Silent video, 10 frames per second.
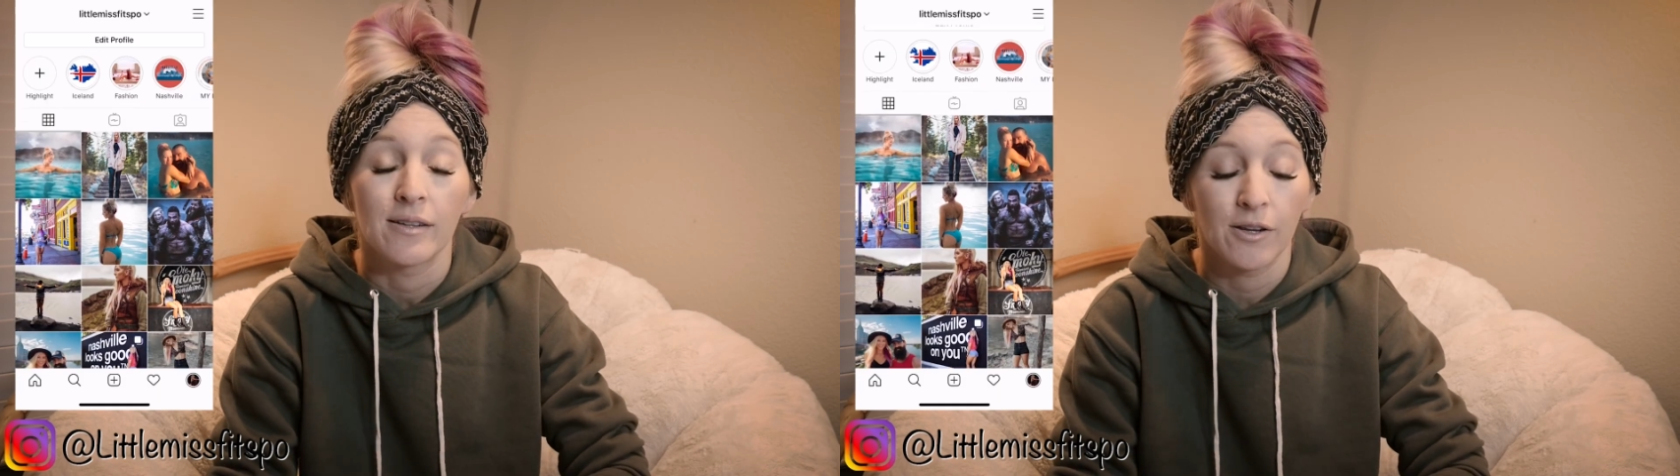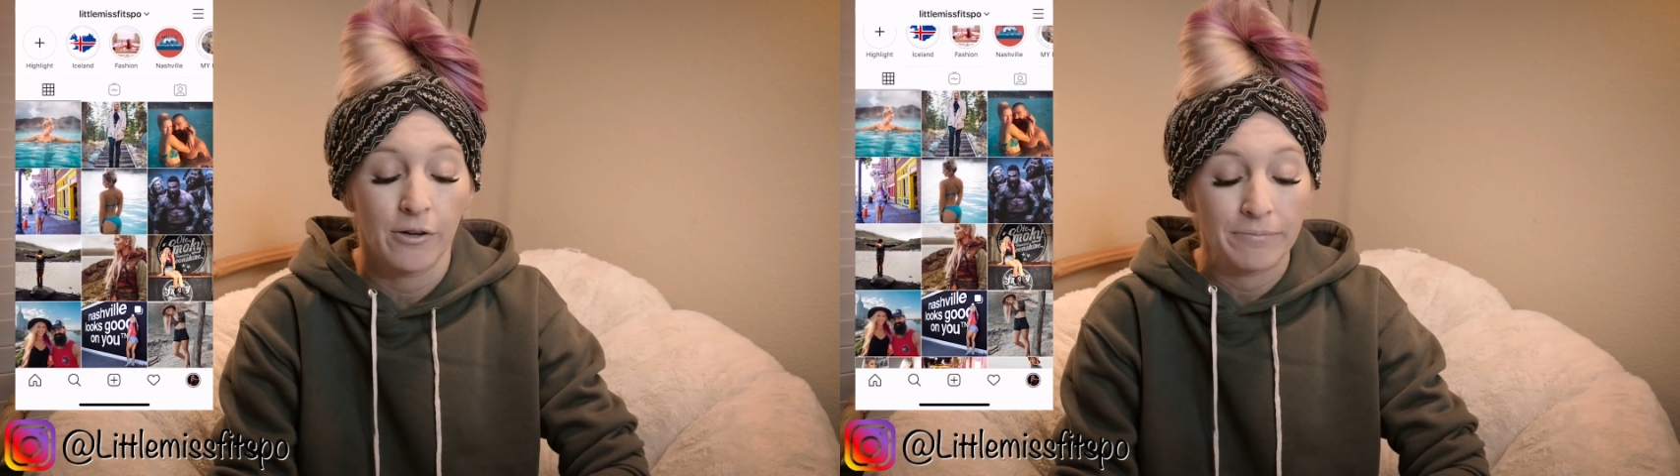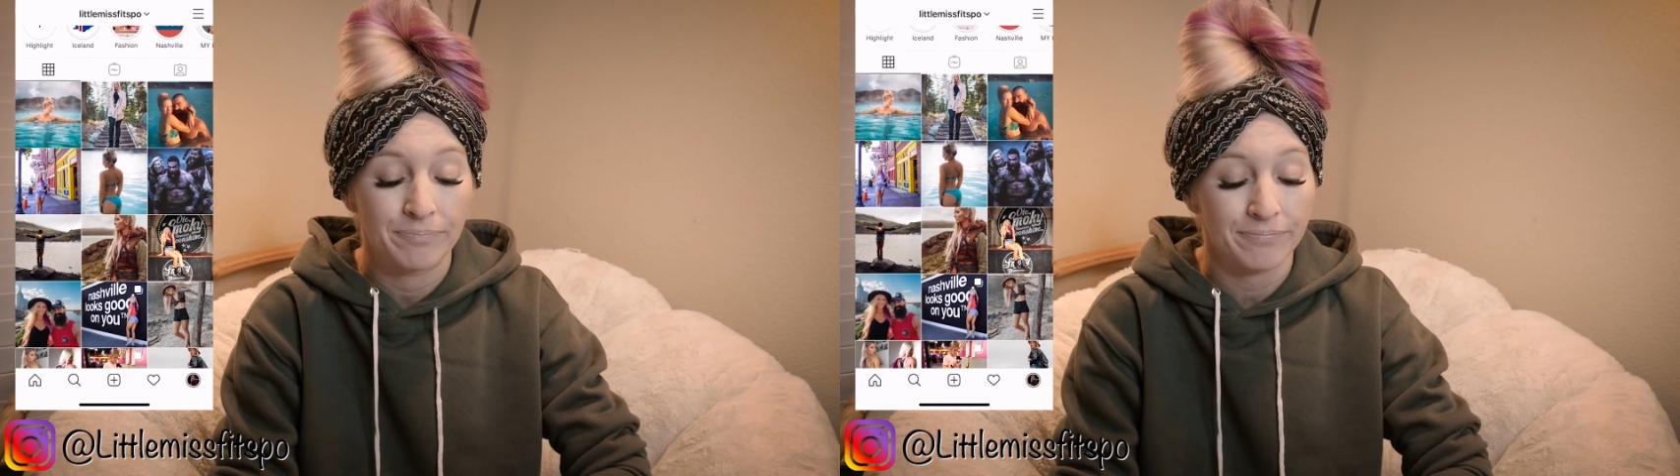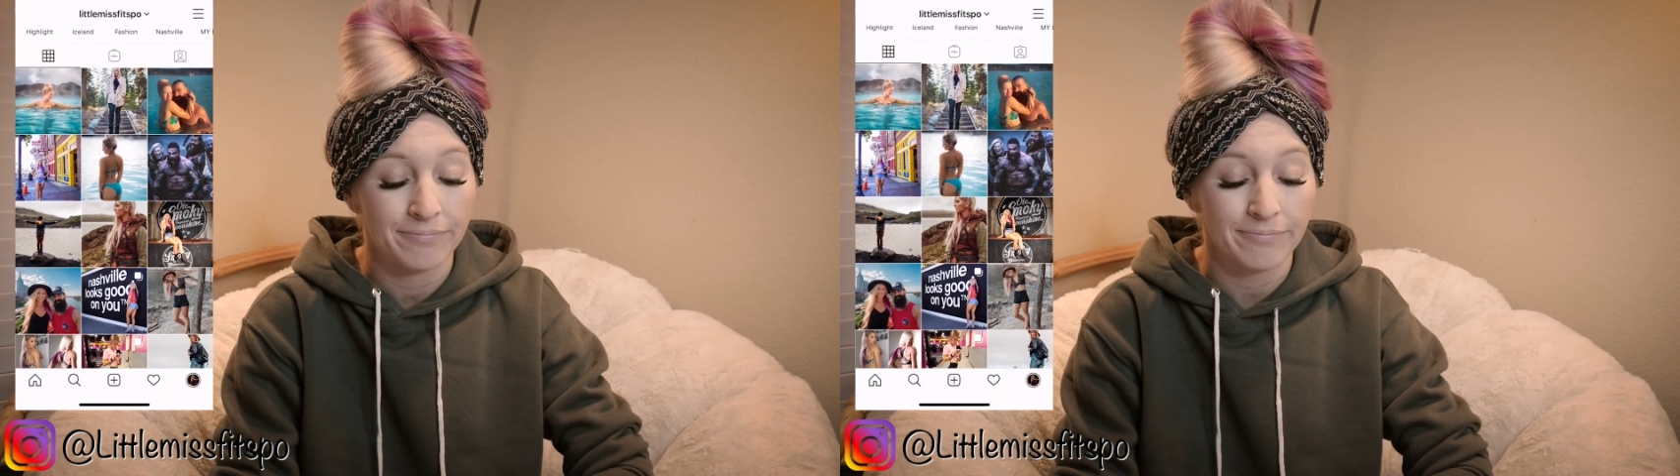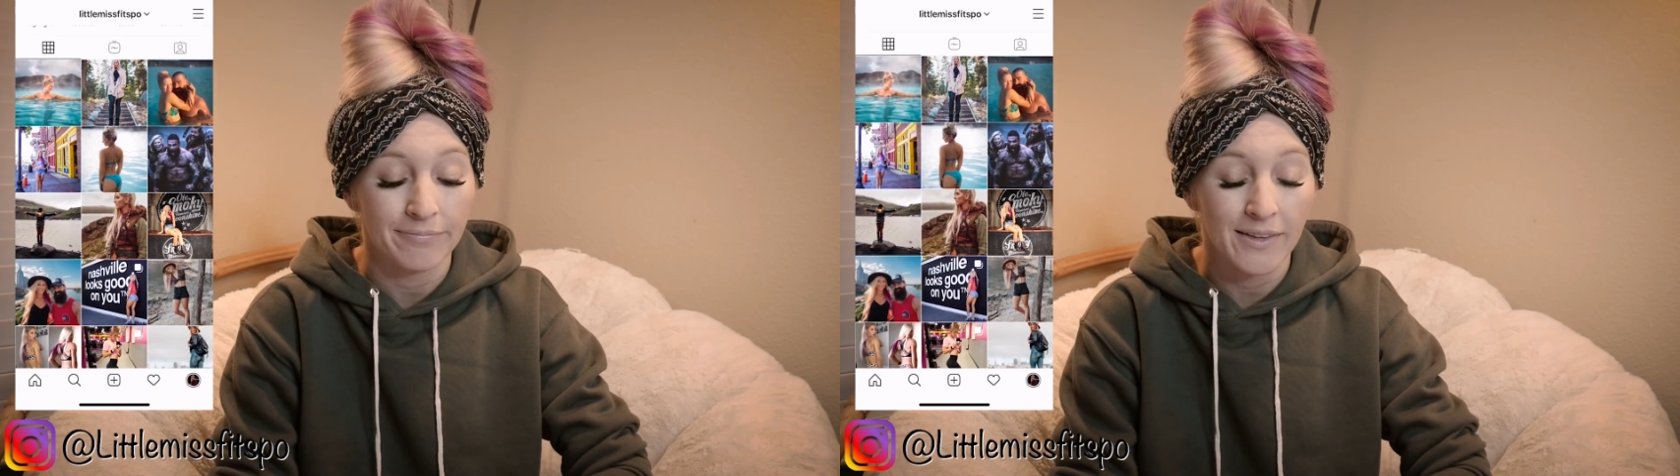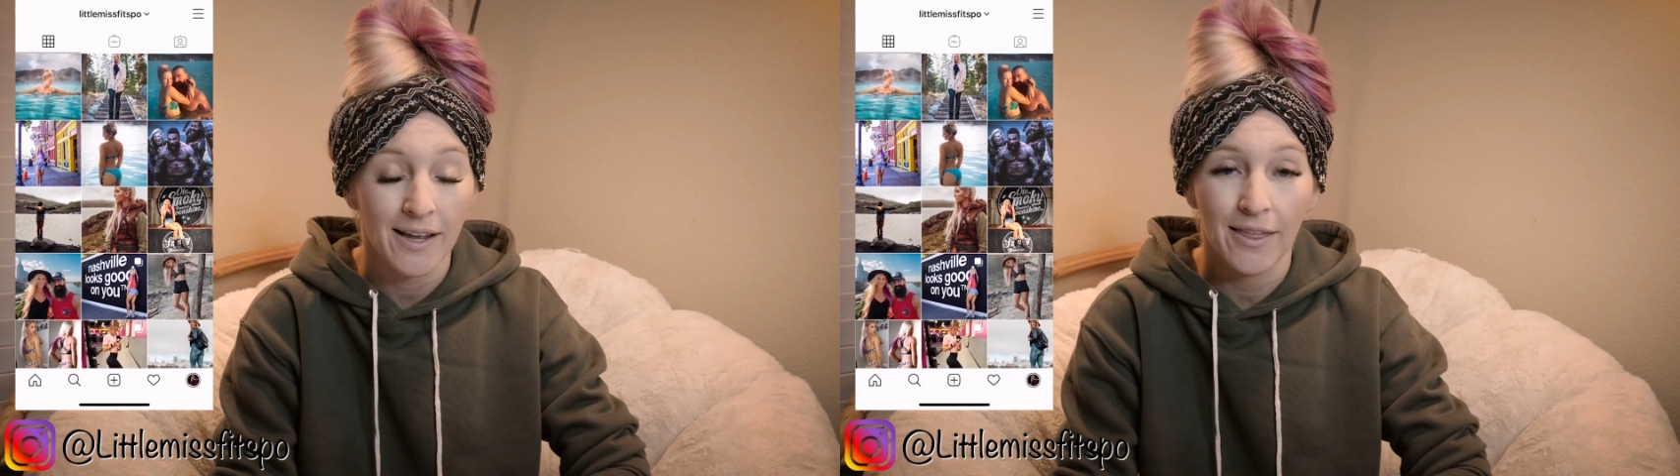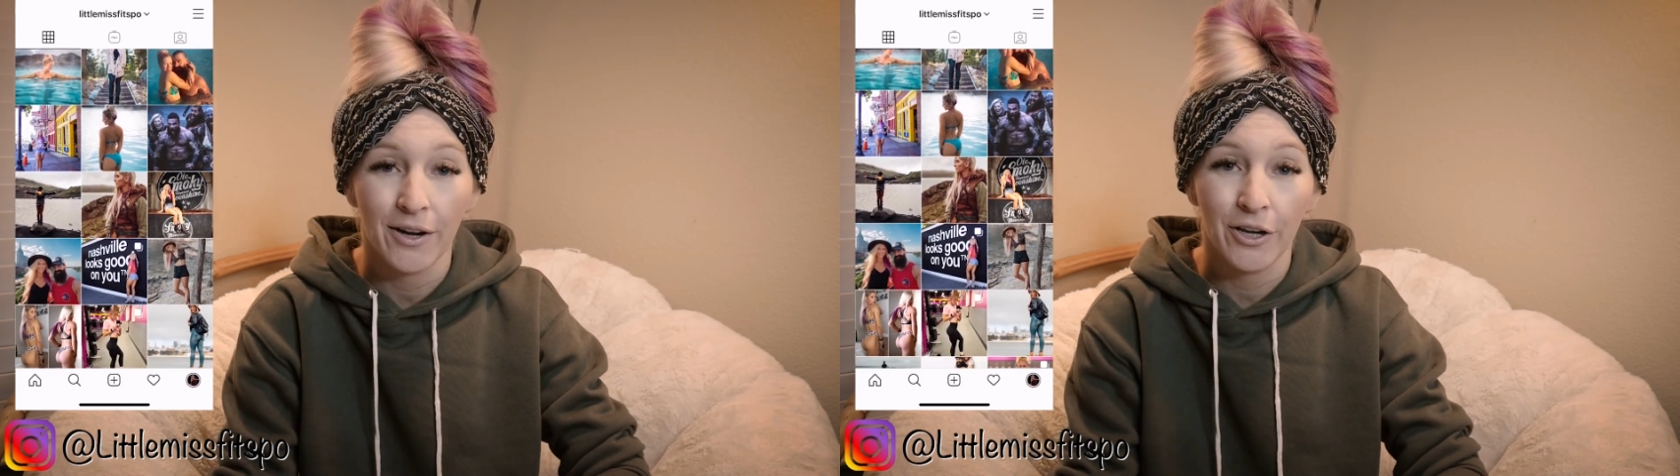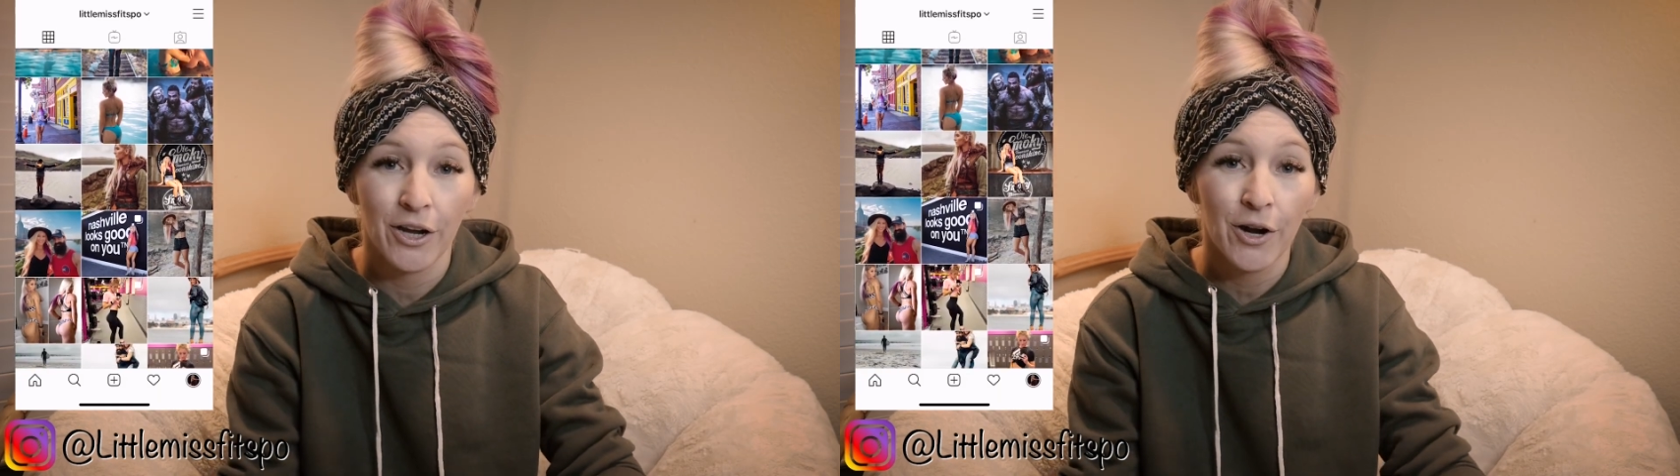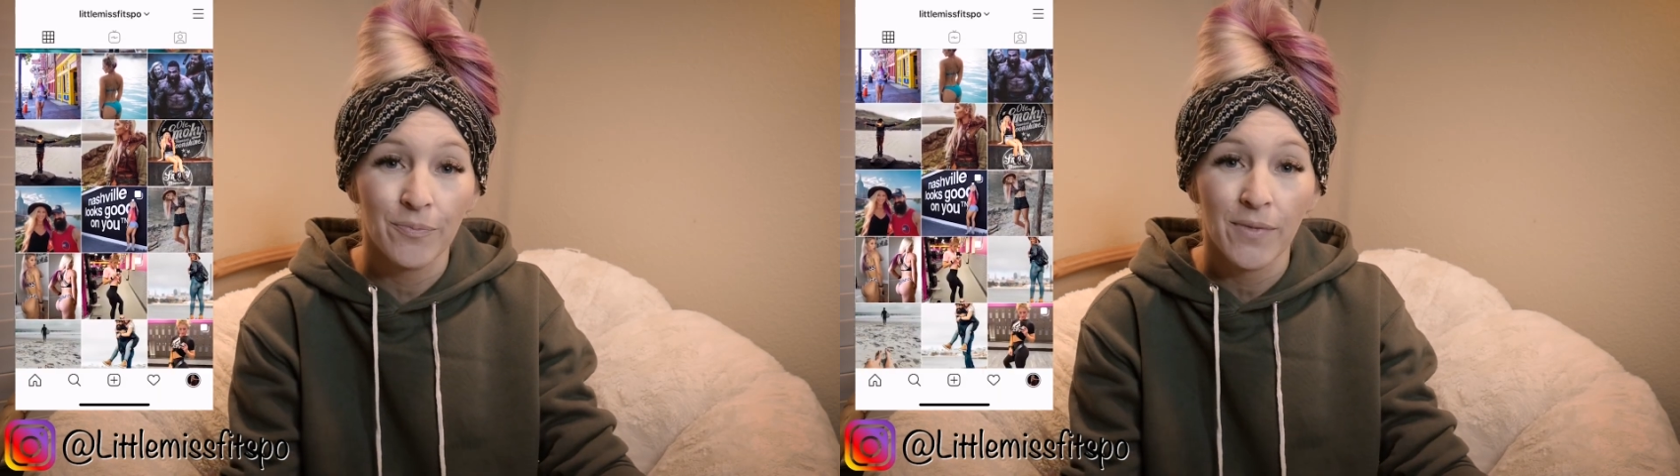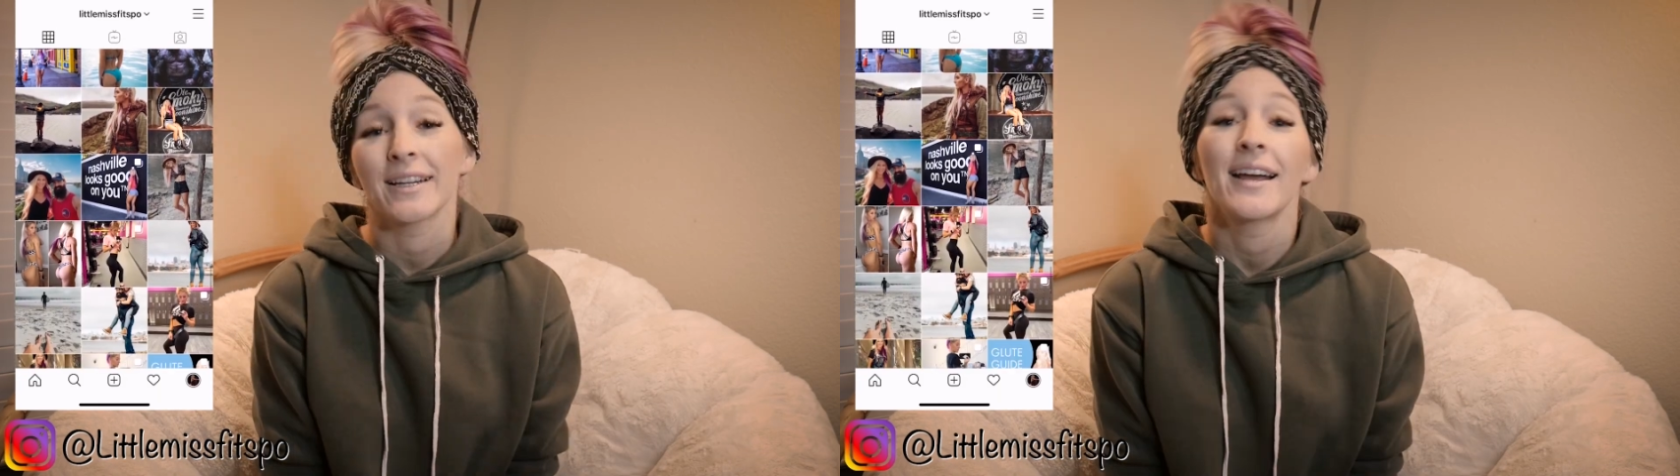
So there you go.